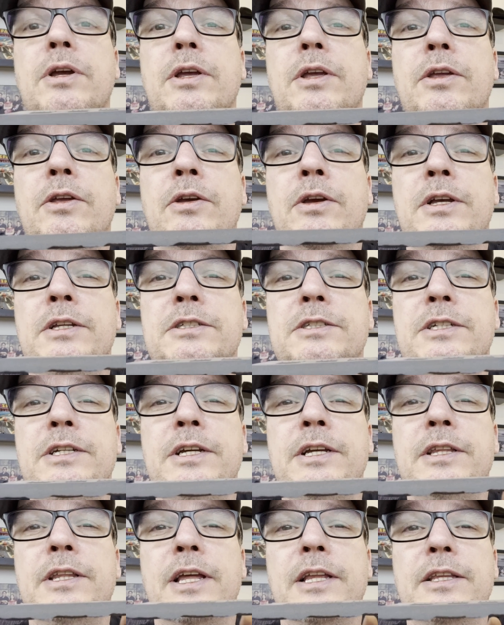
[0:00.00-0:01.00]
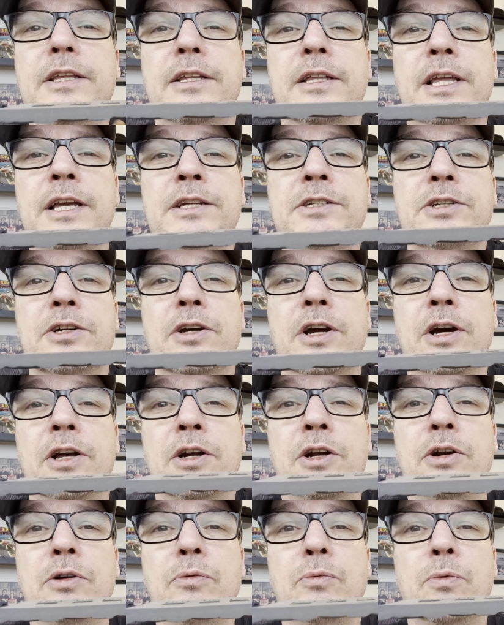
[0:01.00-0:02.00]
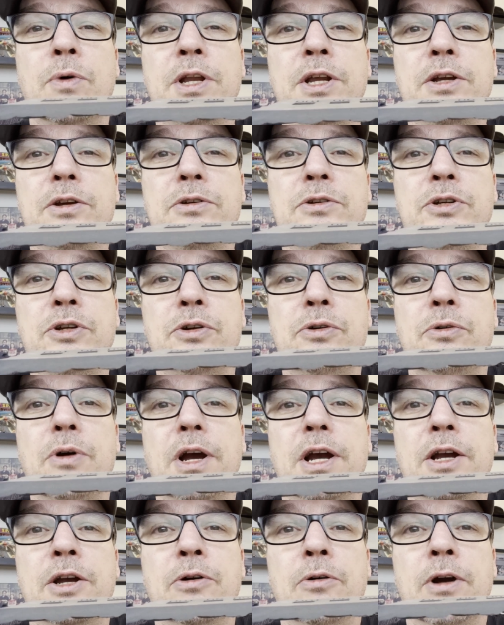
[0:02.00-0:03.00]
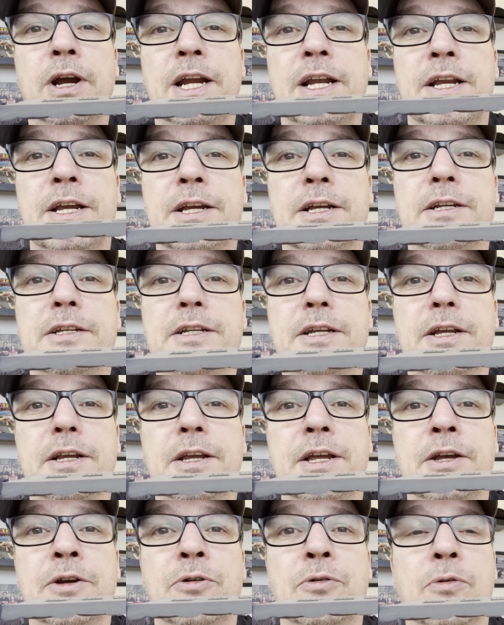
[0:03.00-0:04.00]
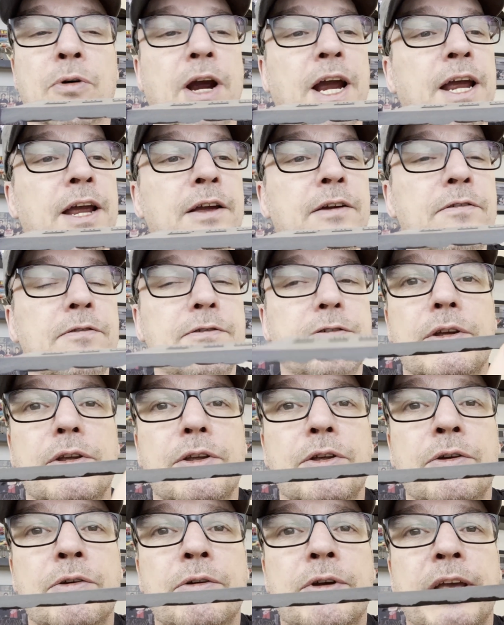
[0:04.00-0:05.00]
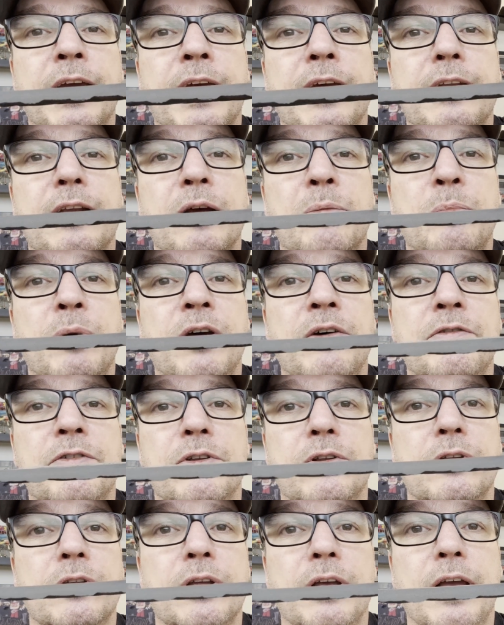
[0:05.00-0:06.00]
You can see that the laser cutter, when you do a gradient engrave, you get a bevel.